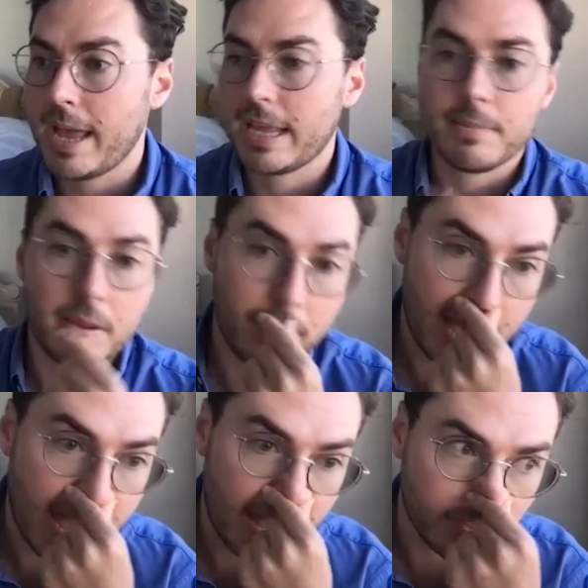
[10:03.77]
packing my
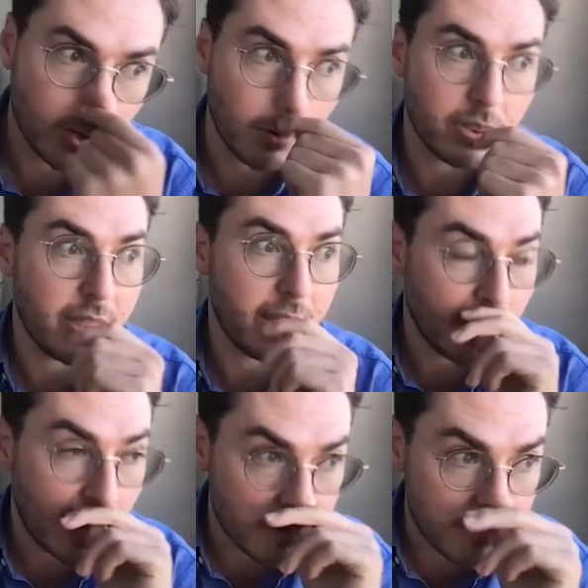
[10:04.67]
bags, going
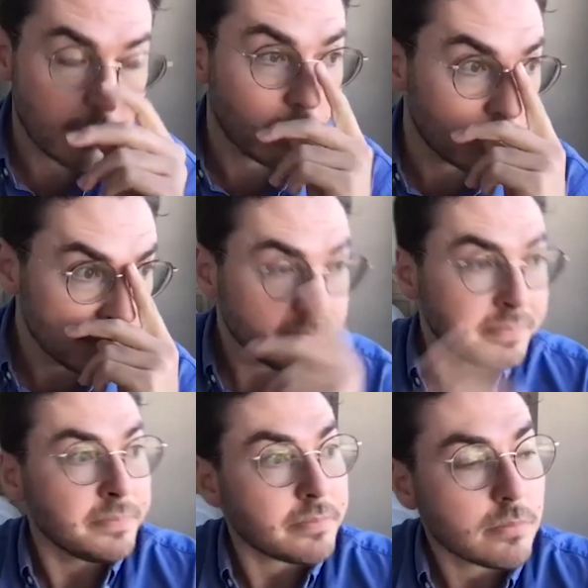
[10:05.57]
there. I remember,
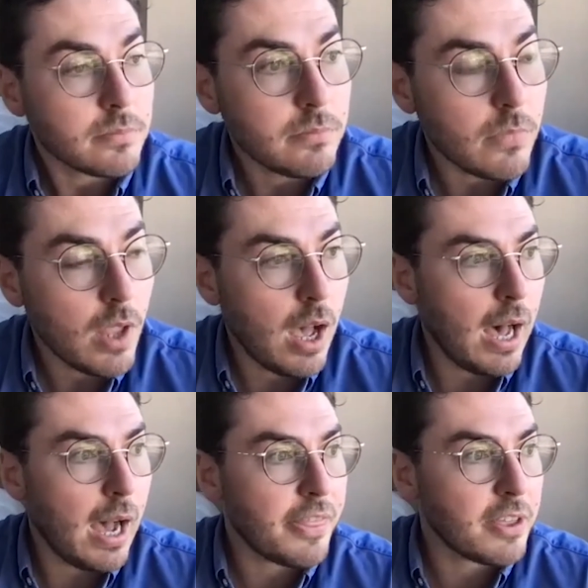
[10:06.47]

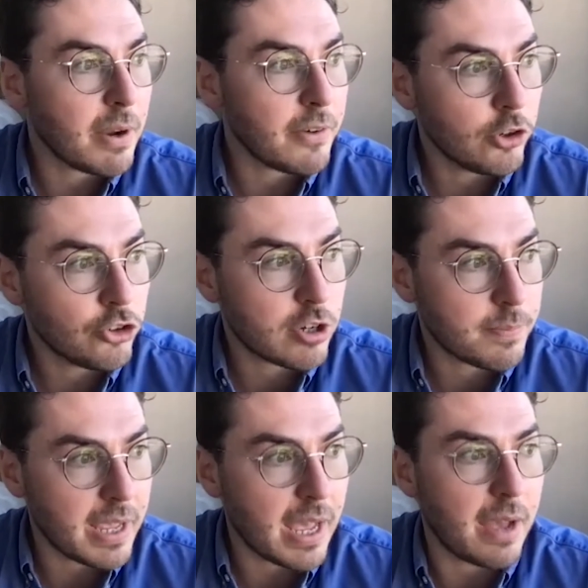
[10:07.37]
I think my first
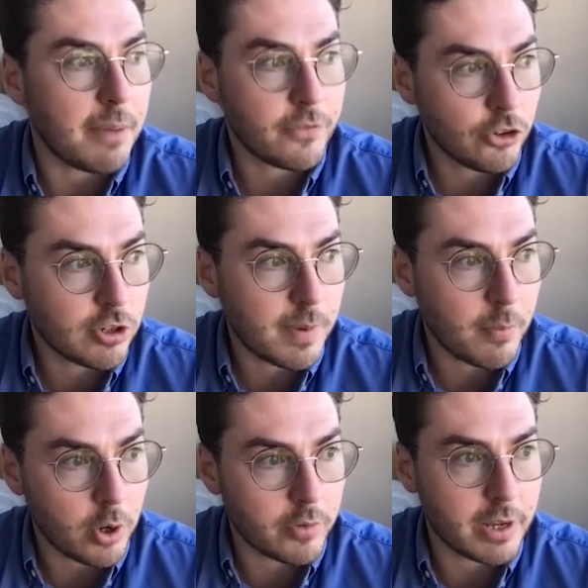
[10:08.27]
trip I
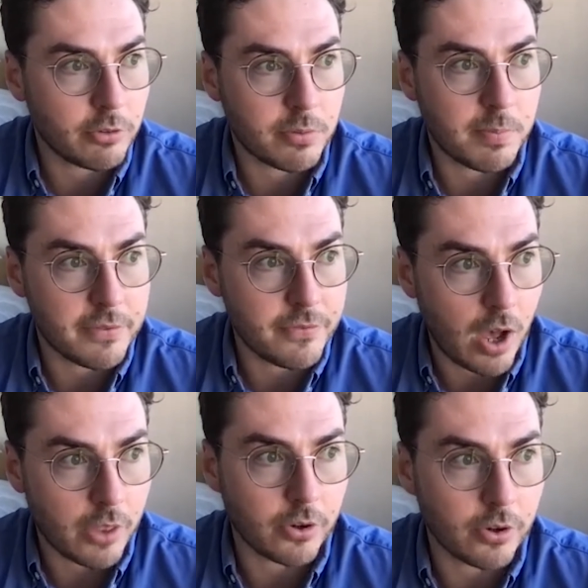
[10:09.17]
went over there was with my
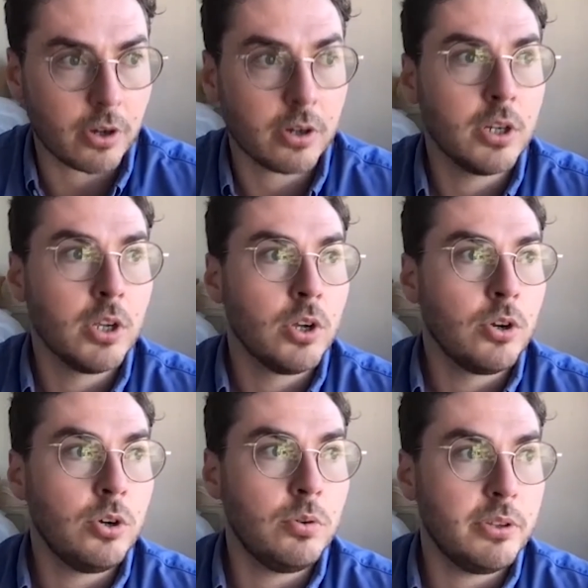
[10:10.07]
father,
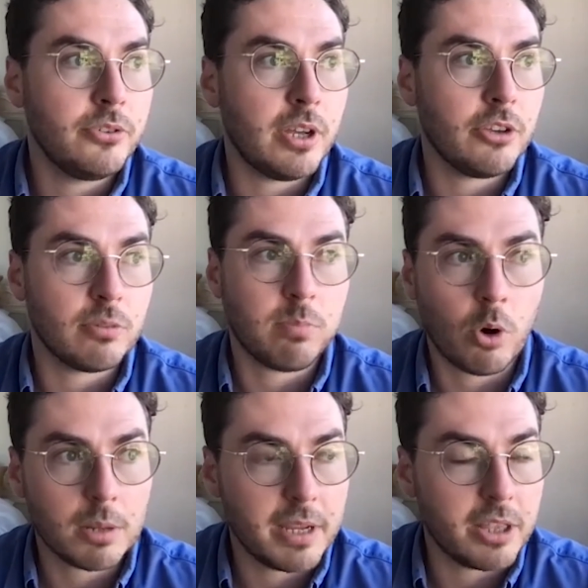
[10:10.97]
who was
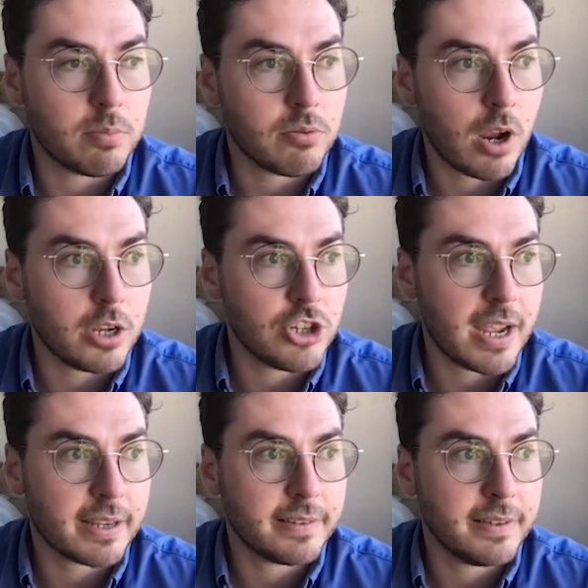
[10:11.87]
supporting me in the
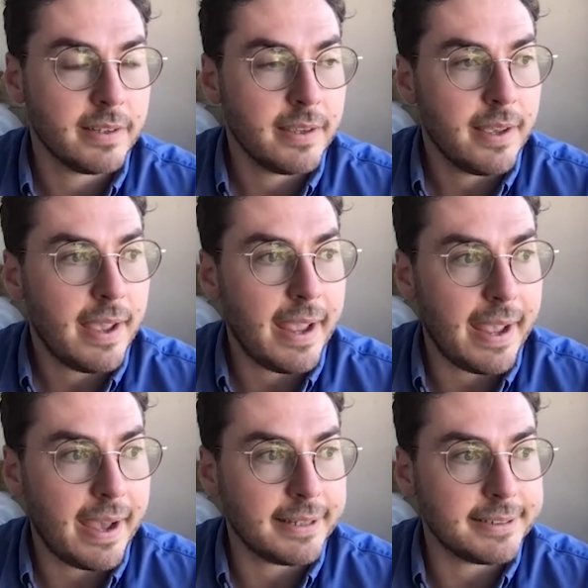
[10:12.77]
project.
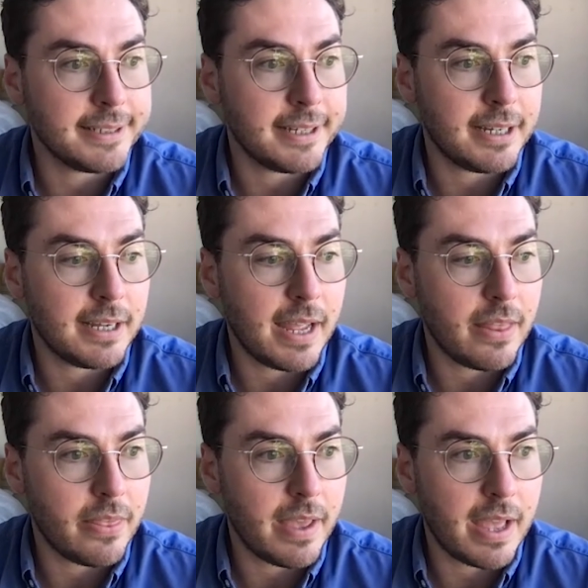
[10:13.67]
And
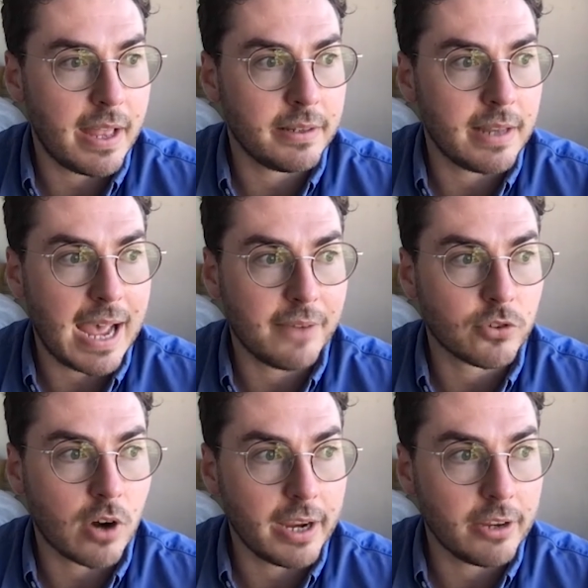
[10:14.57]
then
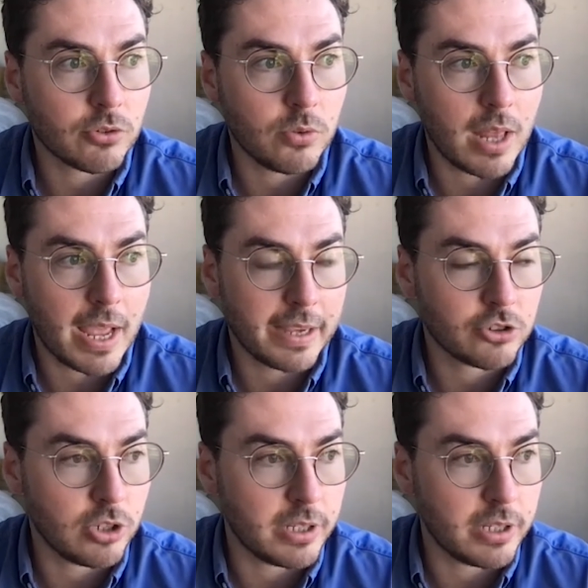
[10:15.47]
after high school, I